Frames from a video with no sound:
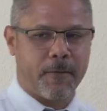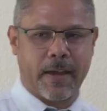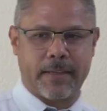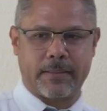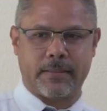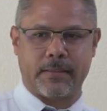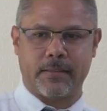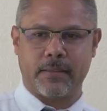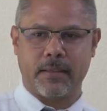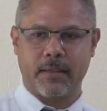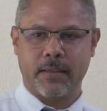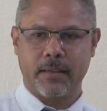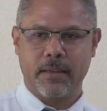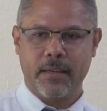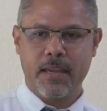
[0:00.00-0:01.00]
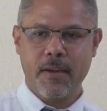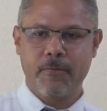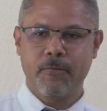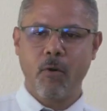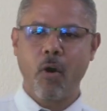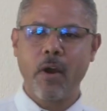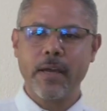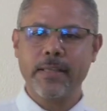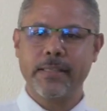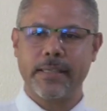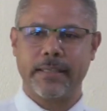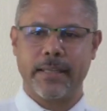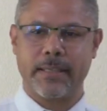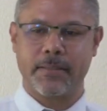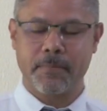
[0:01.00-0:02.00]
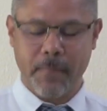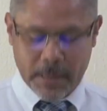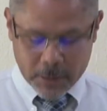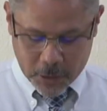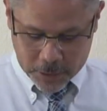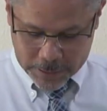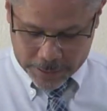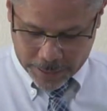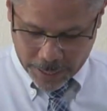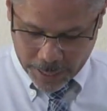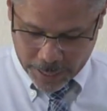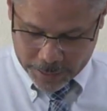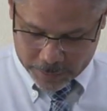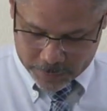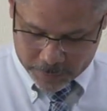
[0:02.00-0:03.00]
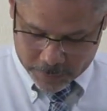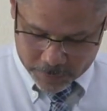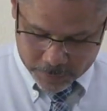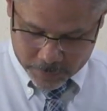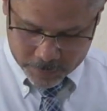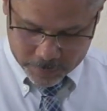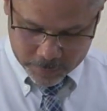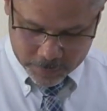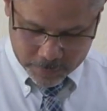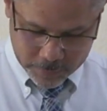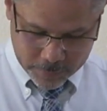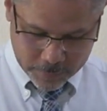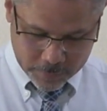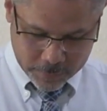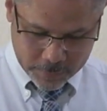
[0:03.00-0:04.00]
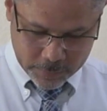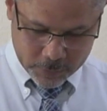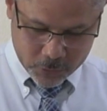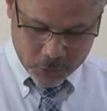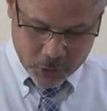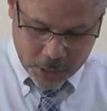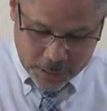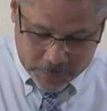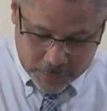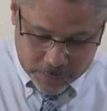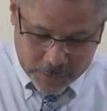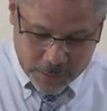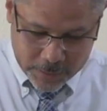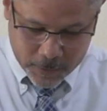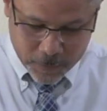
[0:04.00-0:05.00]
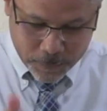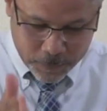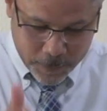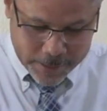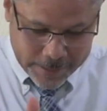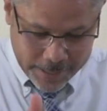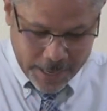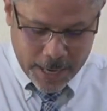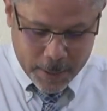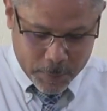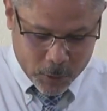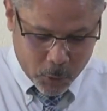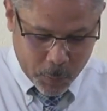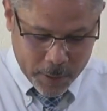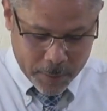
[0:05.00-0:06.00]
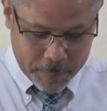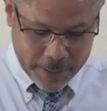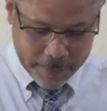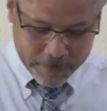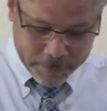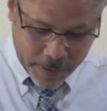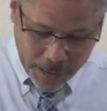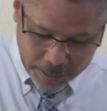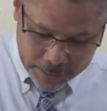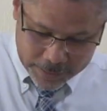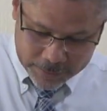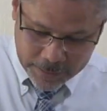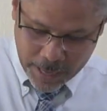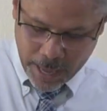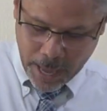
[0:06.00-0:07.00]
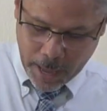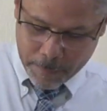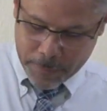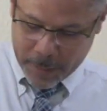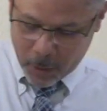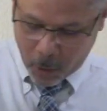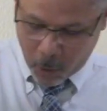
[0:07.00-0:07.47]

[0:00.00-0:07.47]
fights. He avoids it as much as he can. Gentleness fits right between being violent and being